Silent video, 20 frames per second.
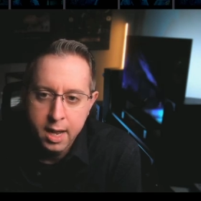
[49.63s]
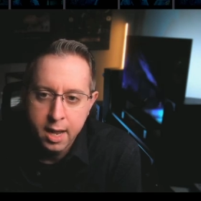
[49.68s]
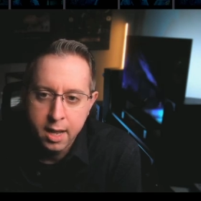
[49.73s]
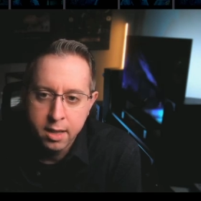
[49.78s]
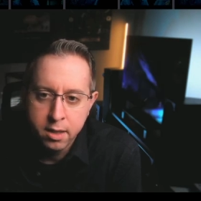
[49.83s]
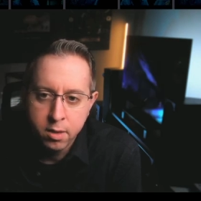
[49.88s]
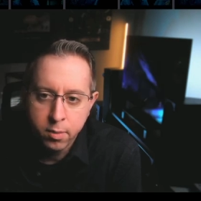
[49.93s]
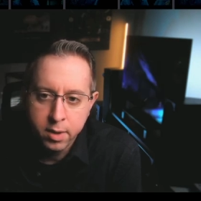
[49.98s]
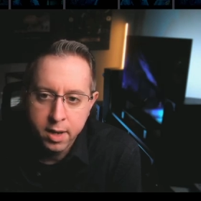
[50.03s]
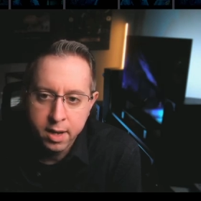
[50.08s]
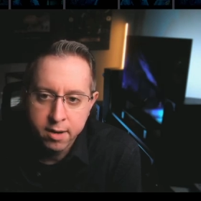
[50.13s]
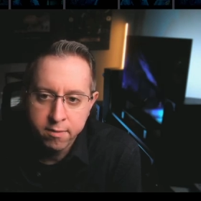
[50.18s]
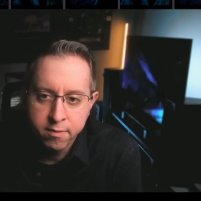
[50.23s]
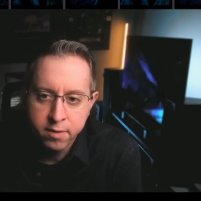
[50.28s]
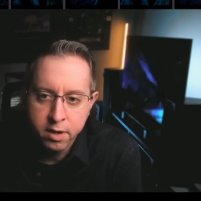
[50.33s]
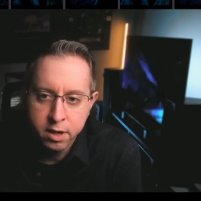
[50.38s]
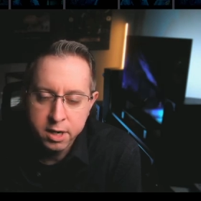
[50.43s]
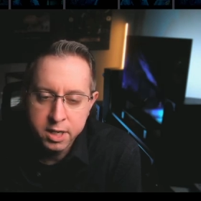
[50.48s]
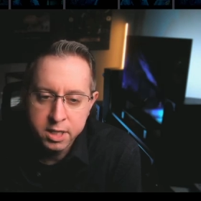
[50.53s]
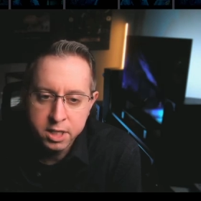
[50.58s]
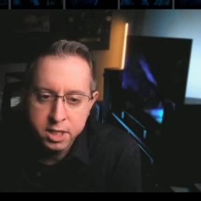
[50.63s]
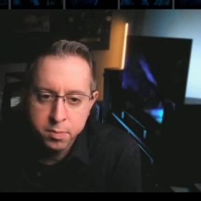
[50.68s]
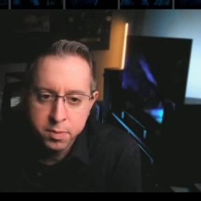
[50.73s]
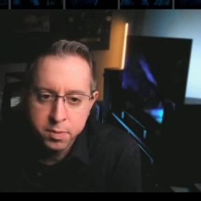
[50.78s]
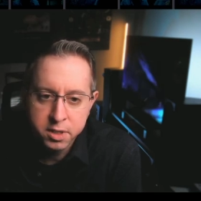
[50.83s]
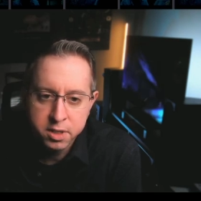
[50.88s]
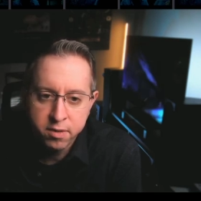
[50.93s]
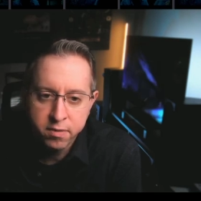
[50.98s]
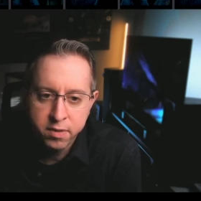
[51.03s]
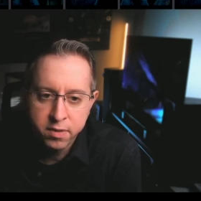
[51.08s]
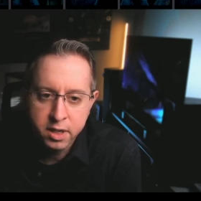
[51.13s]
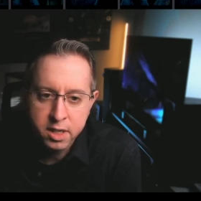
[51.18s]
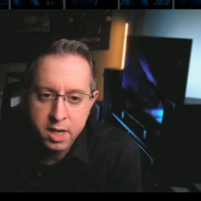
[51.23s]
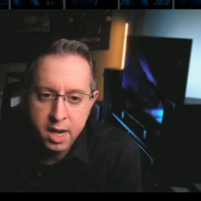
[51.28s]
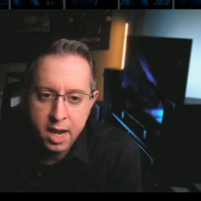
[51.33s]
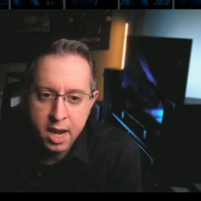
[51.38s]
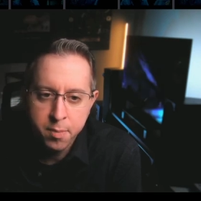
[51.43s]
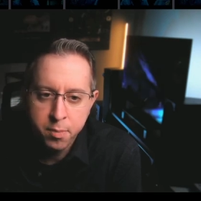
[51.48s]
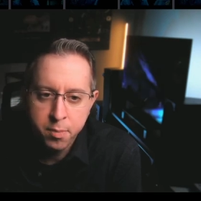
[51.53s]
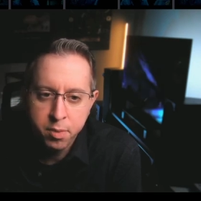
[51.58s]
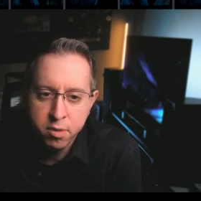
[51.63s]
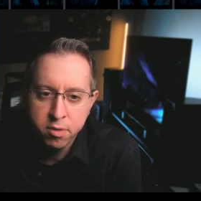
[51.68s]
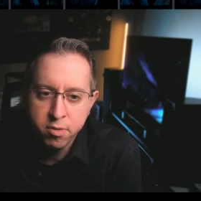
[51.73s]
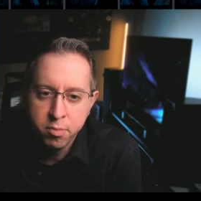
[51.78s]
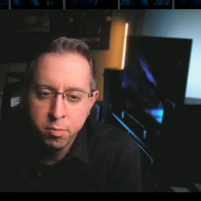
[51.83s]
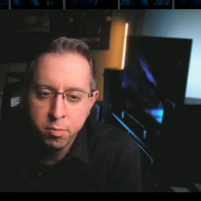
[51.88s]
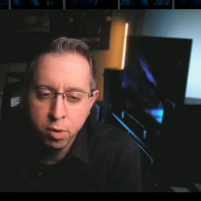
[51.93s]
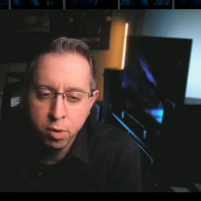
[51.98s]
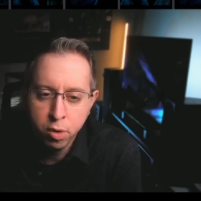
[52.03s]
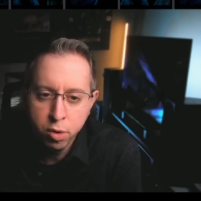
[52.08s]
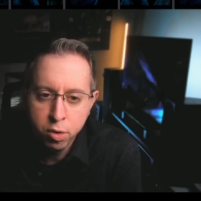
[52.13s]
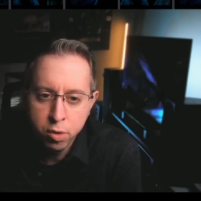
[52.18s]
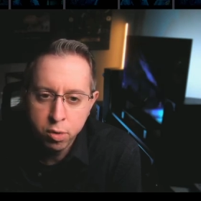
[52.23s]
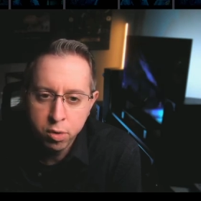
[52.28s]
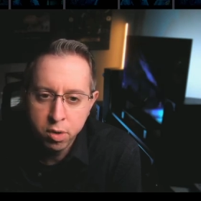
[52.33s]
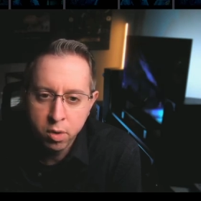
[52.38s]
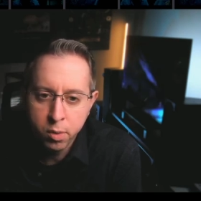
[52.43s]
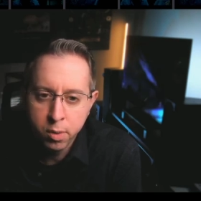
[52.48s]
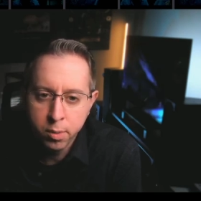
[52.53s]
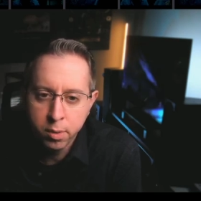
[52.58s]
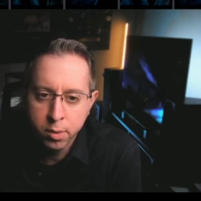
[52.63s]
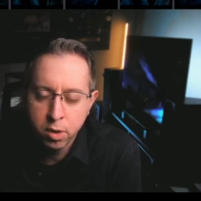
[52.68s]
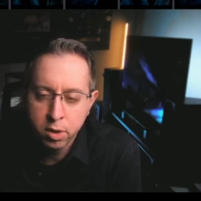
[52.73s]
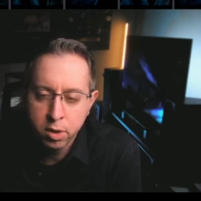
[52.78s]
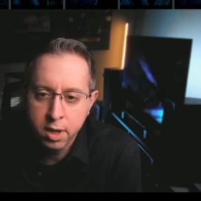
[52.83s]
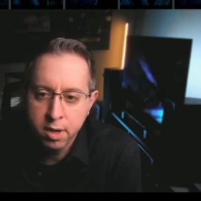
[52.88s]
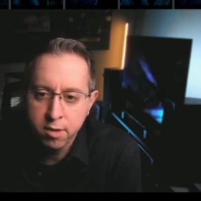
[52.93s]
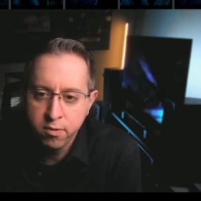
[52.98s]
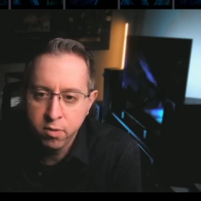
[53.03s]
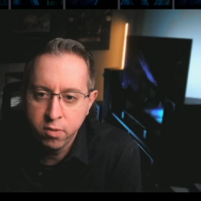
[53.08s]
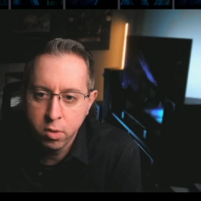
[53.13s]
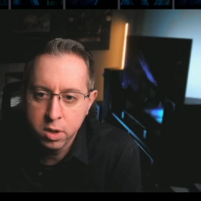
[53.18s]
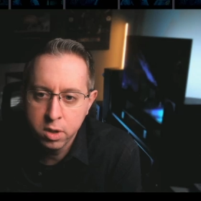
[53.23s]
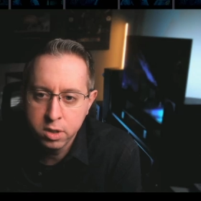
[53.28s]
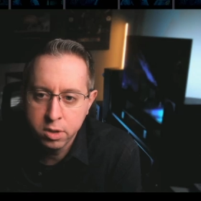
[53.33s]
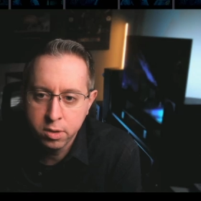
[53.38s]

and then we had a very specific type of blue that we were looking for.